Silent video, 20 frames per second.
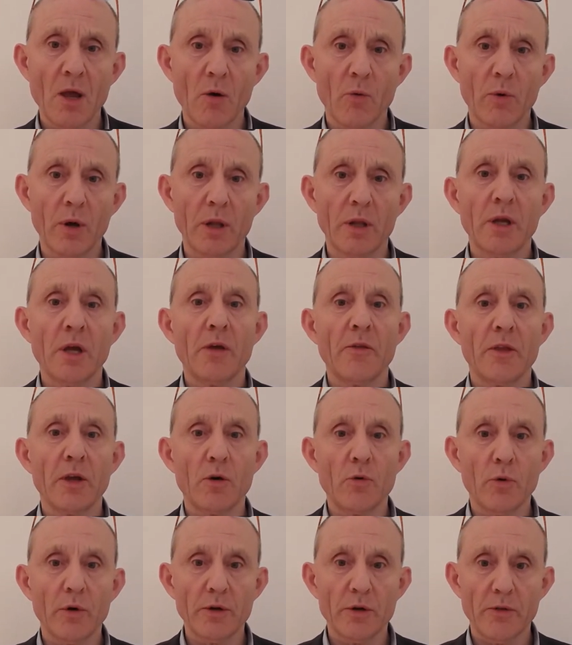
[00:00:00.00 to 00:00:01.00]
Well, they
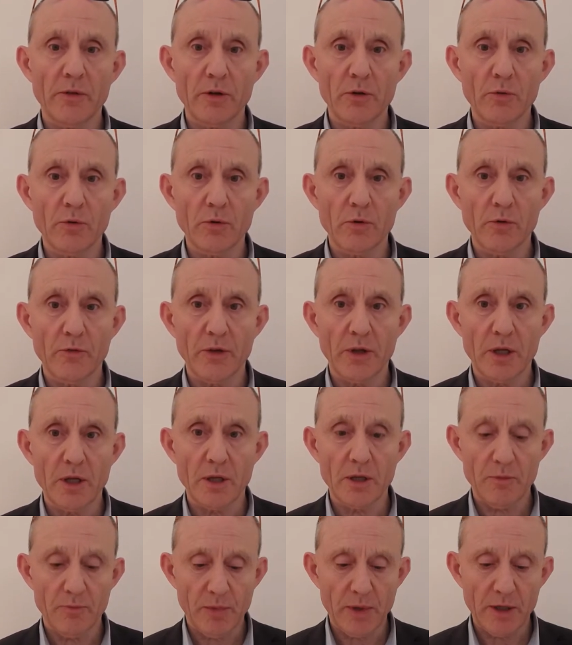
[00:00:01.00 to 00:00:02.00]
don't go in the
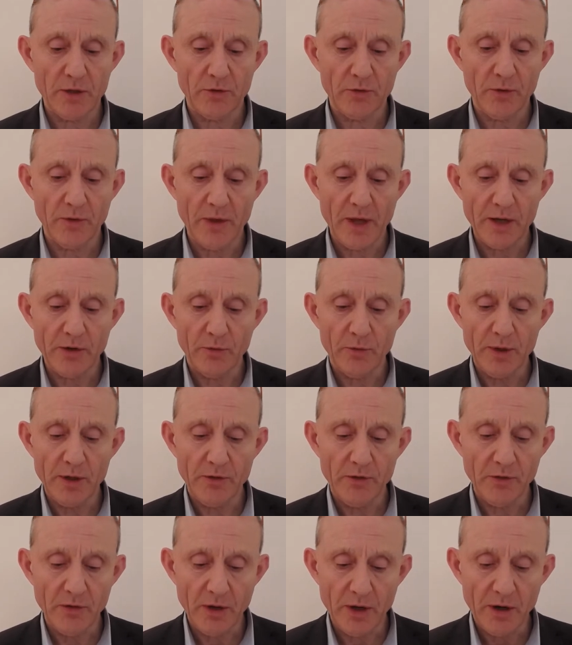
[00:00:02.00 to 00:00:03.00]
kingdom plants for that
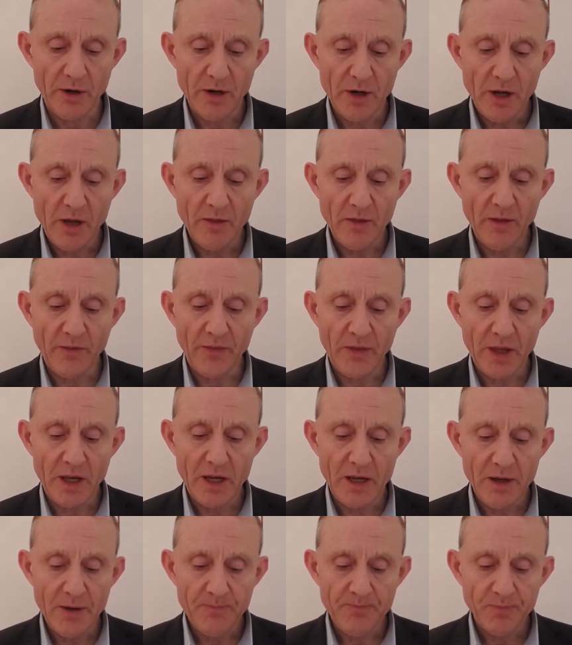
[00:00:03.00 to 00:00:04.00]
reason there, that they
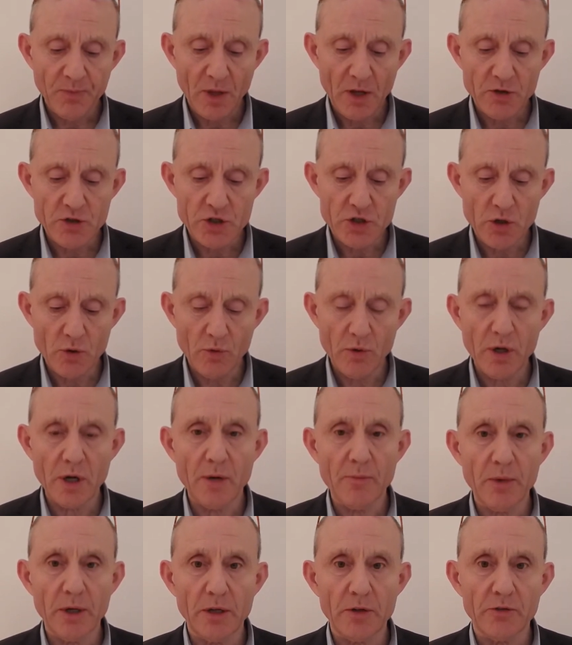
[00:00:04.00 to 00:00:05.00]
show
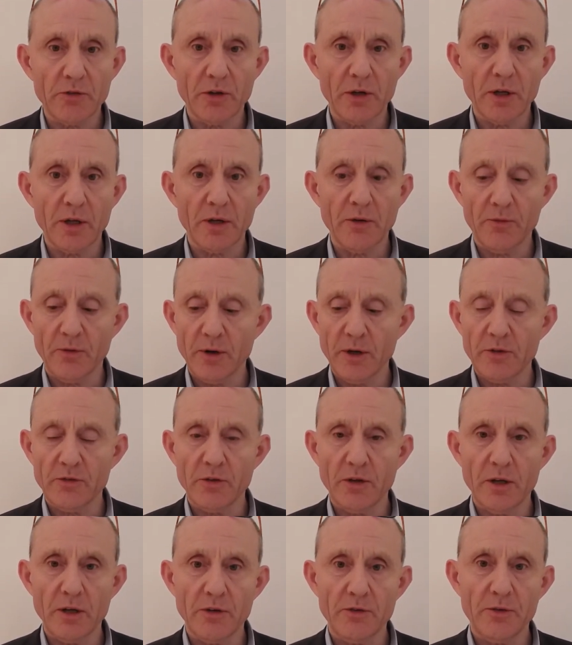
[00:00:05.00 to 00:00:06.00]
limited cell
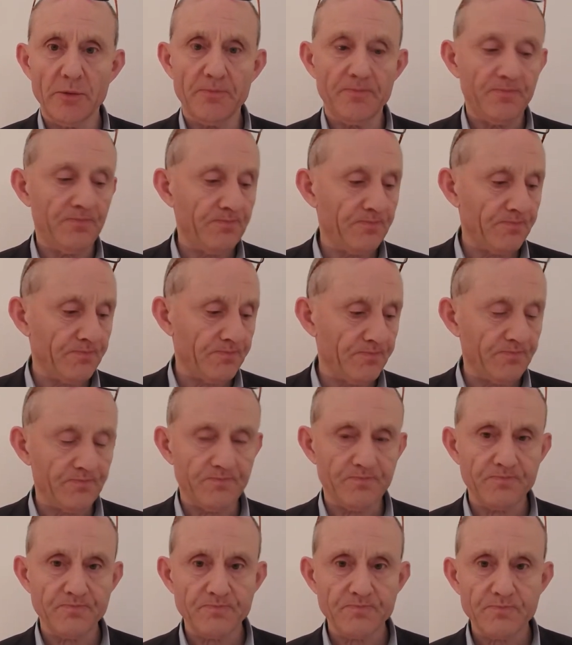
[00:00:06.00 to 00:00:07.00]
differentiation.
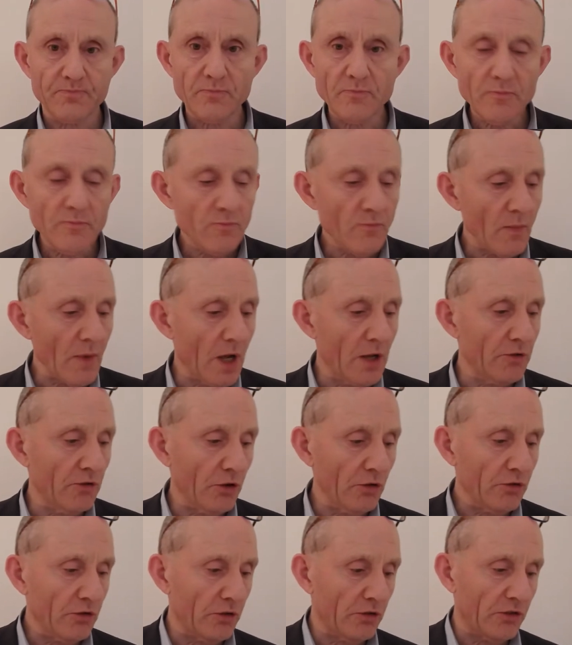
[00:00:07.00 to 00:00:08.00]
And
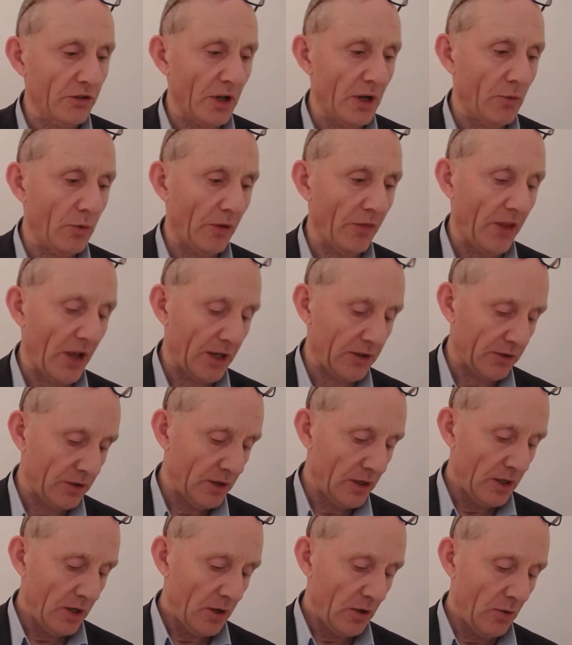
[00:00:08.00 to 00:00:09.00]
just to see what that
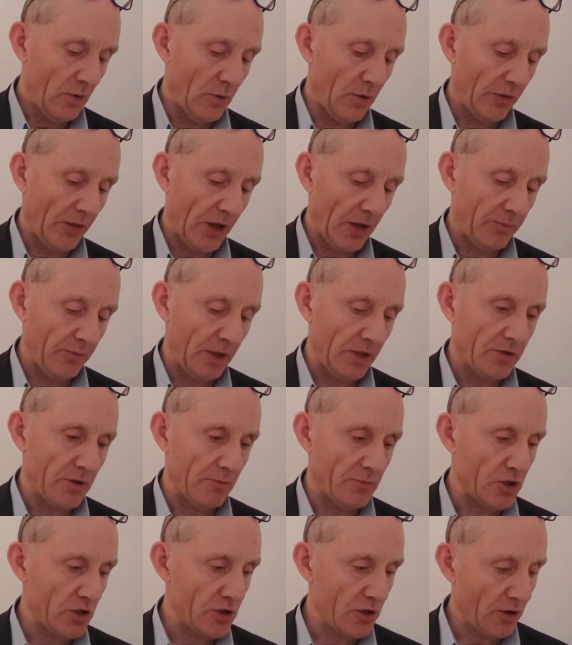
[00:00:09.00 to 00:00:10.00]
means, I'm
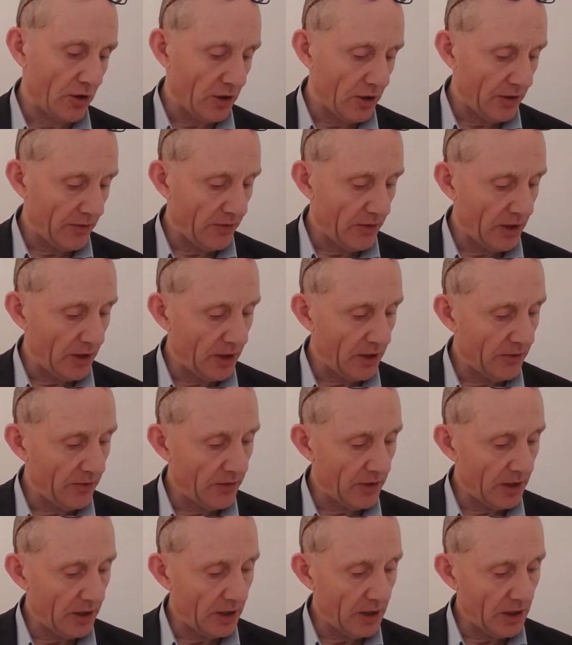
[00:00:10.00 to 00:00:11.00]
just looking
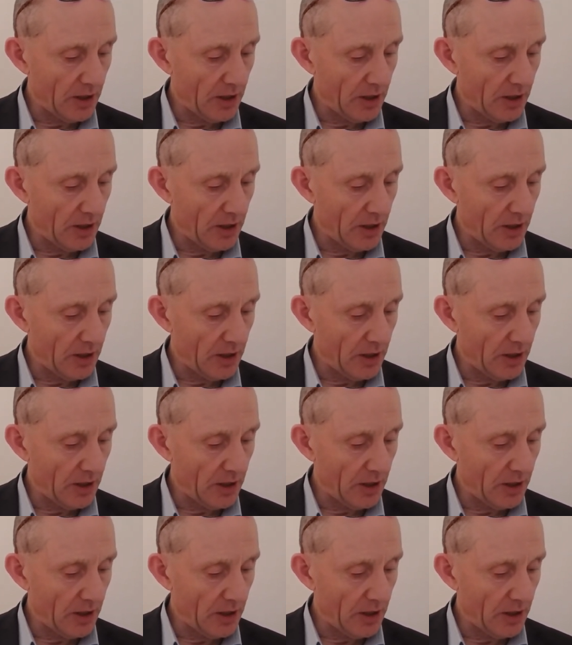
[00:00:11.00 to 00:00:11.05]
in